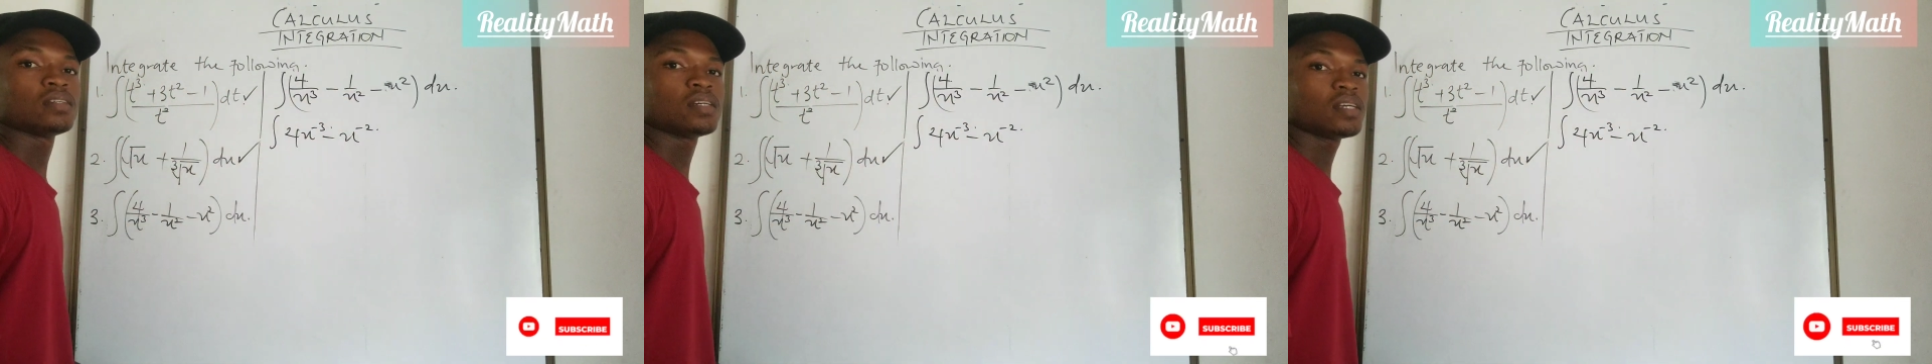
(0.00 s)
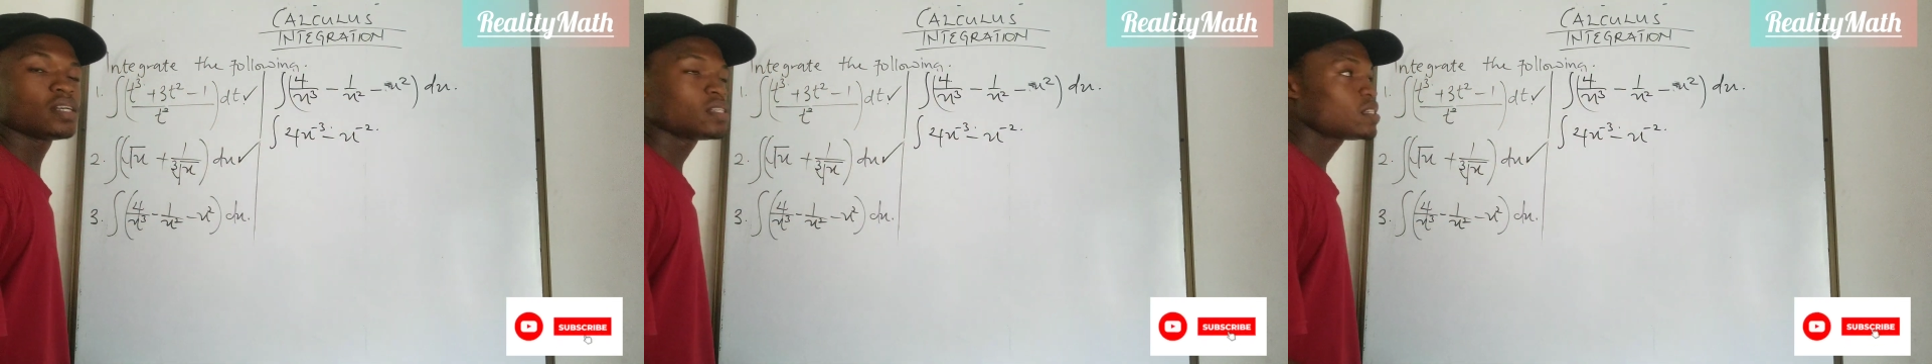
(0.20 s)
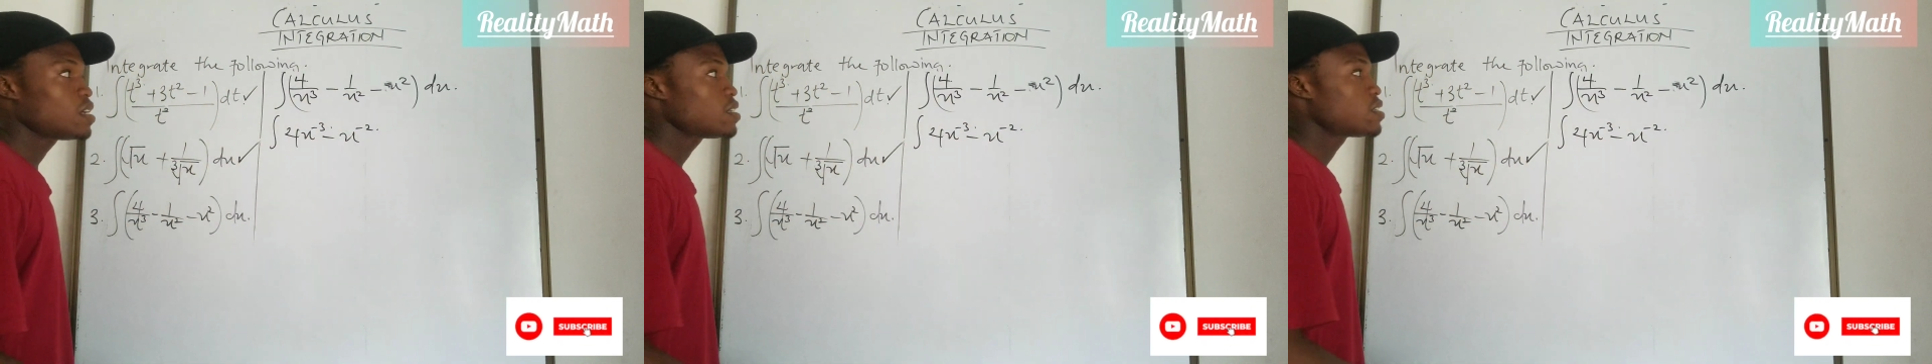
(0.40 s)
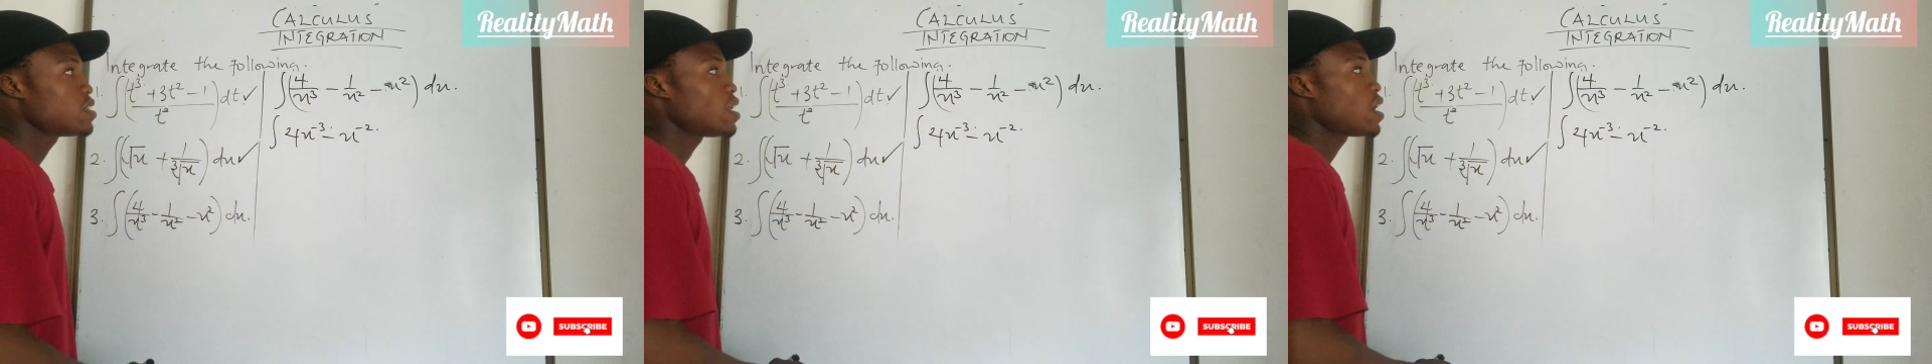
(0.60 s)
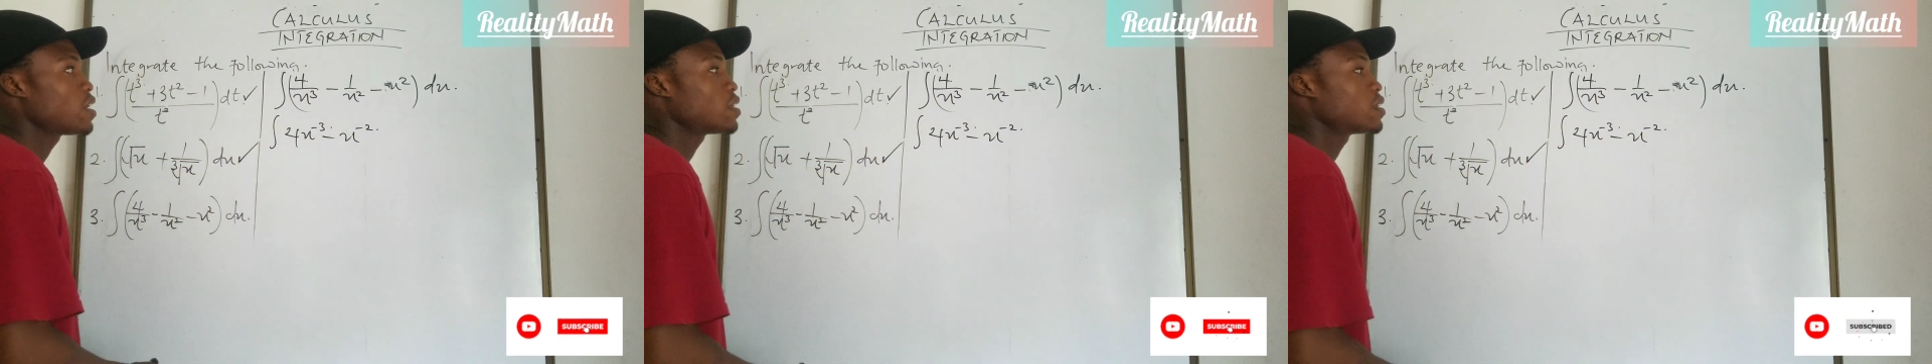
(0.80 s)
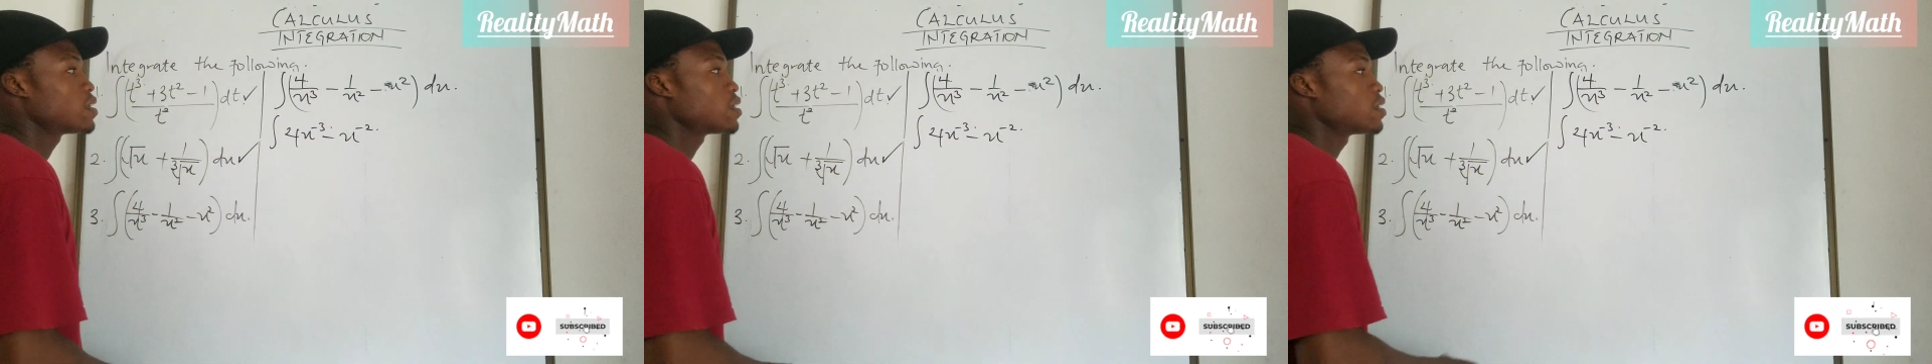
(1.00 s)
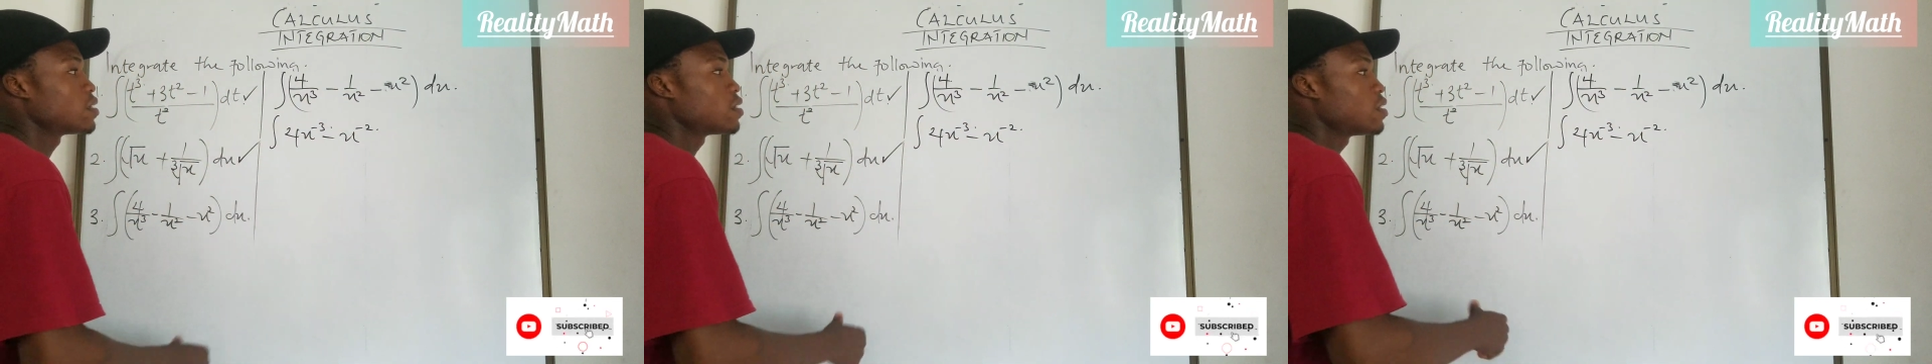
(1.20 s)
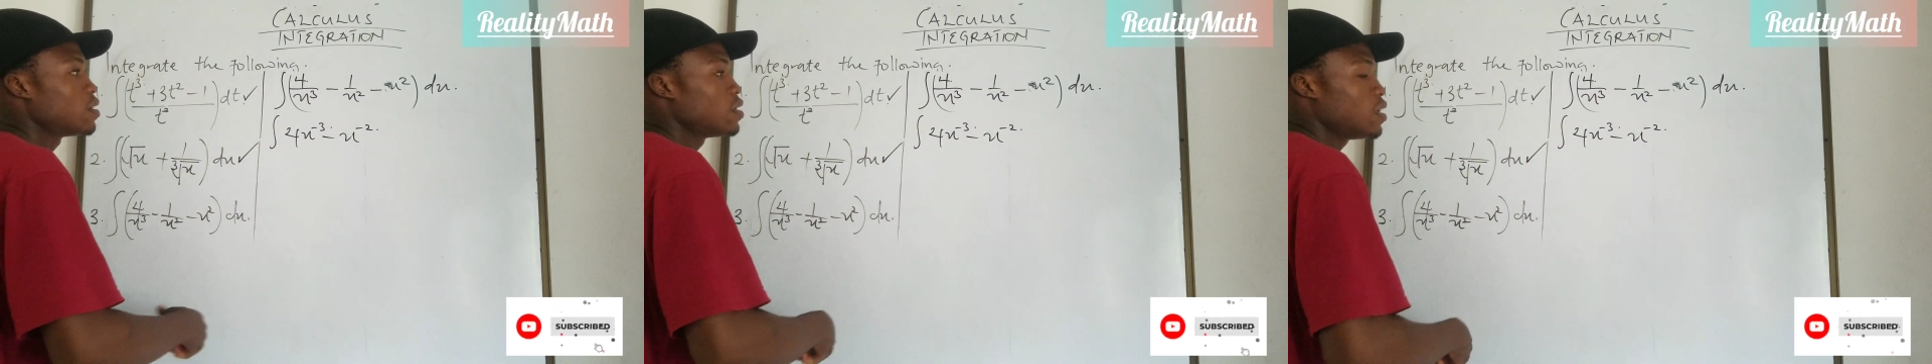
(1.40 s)
It's just like
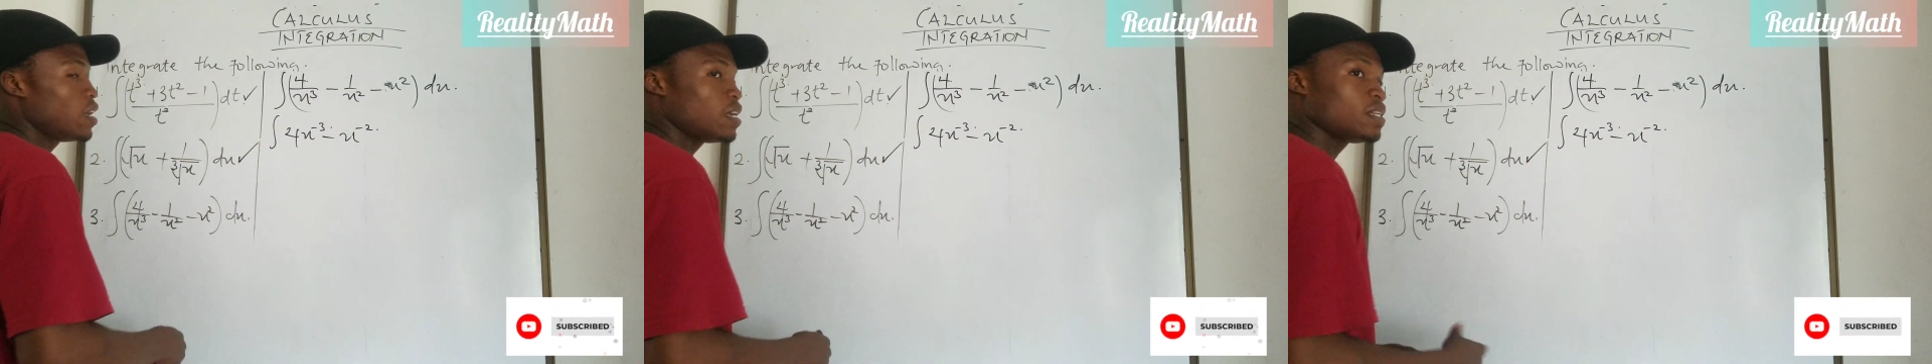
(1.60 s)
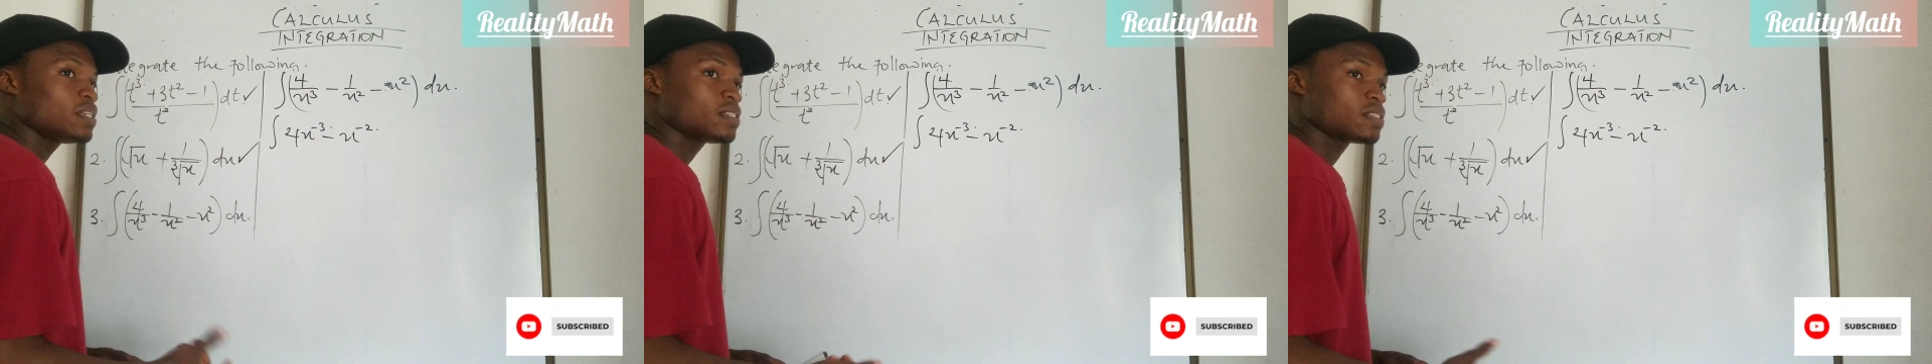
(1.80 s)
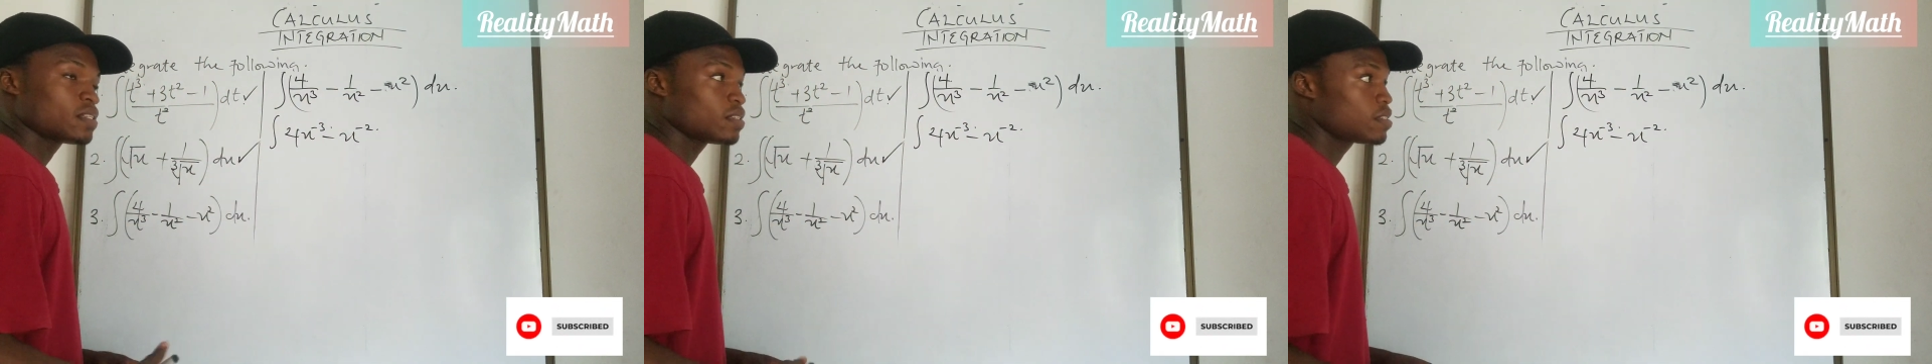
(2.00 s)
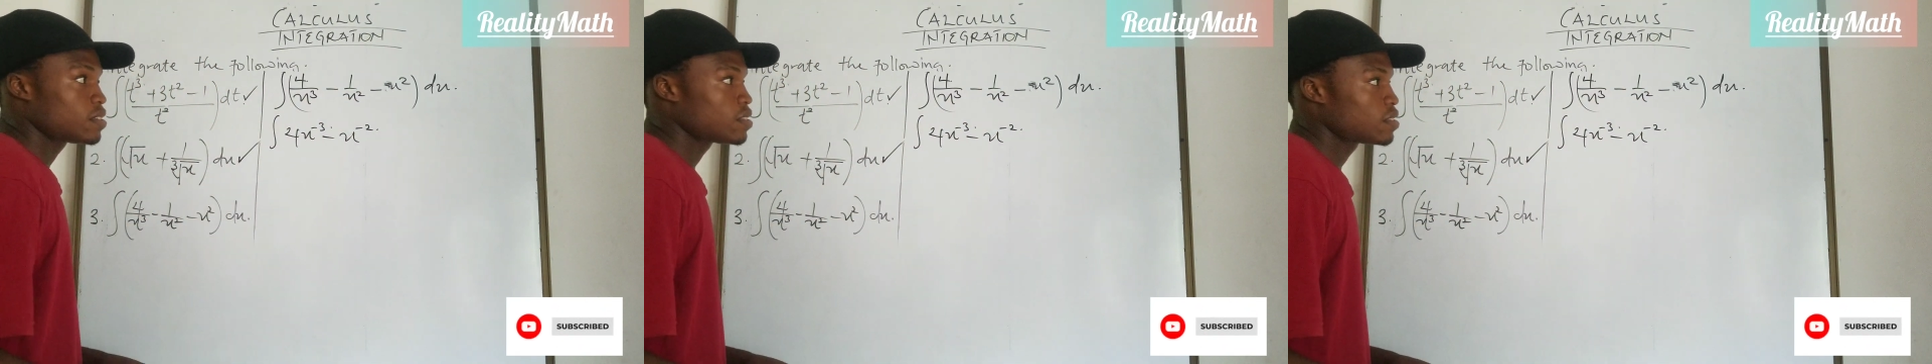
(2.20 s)
indices,